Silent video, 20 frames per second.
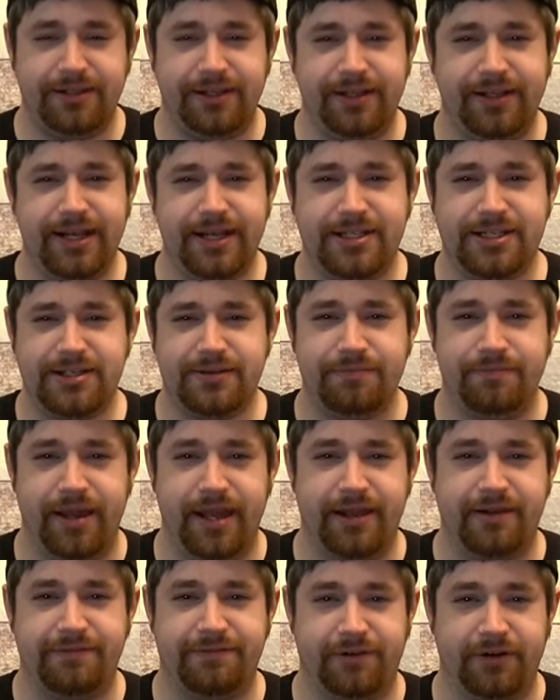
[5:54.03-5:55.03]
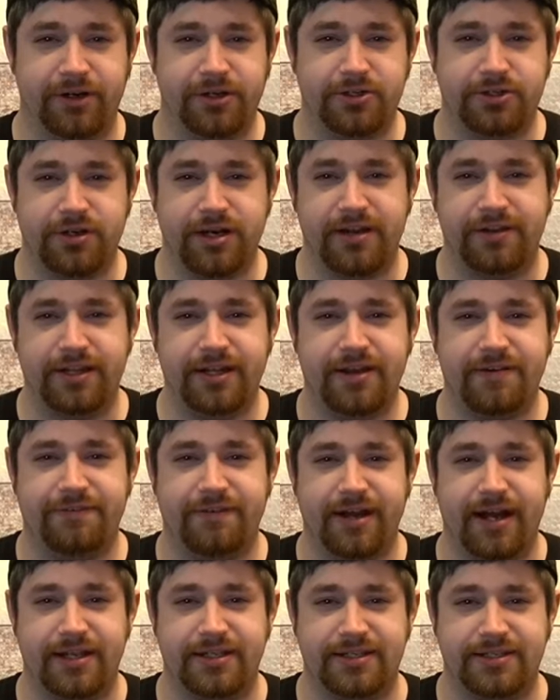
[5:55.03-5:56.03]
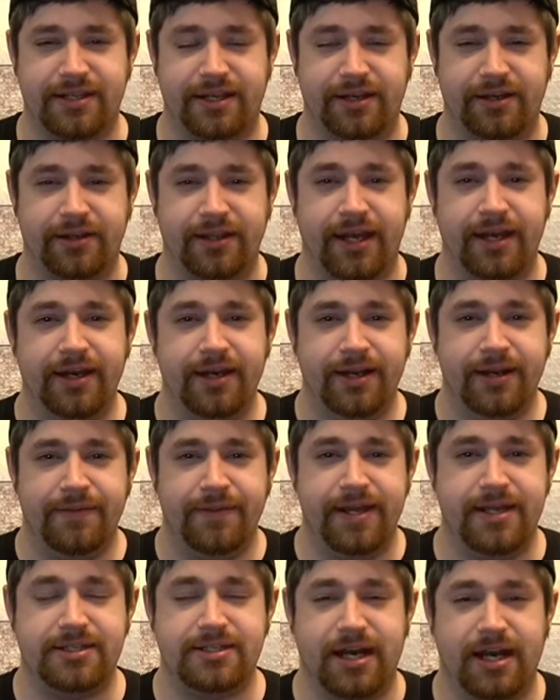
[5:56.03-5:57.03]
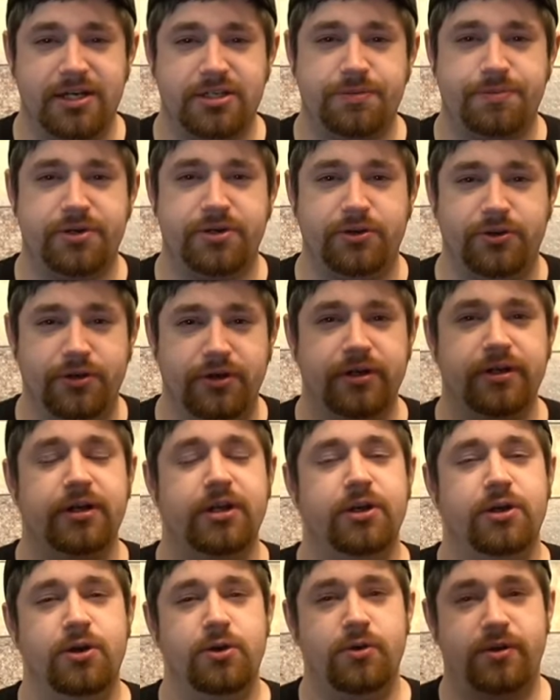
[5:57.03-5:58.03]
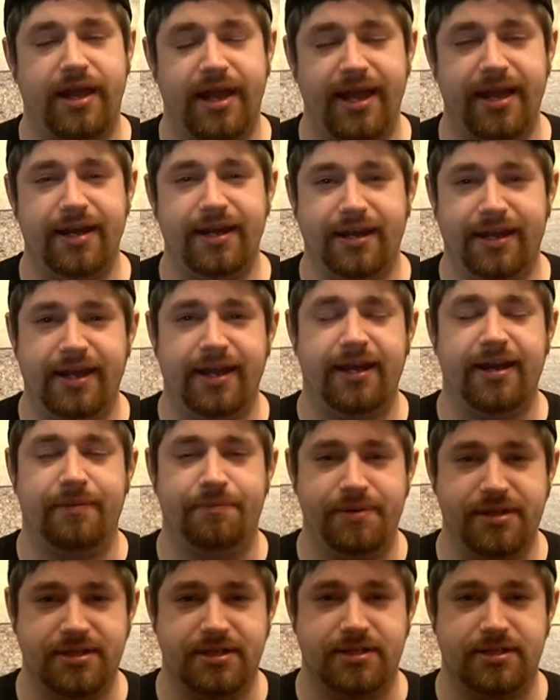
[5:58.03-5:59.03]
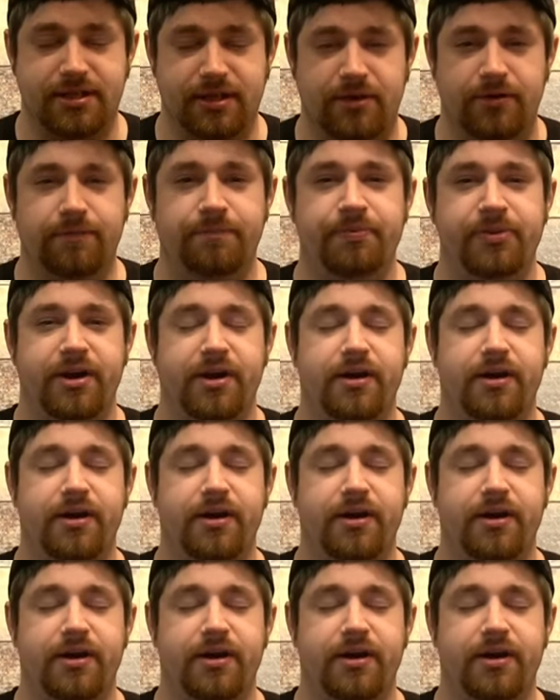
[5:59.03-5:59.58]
He likes to make furniture. I think I forgot to tell you that. He's an entrepreneur who can't get a business loan.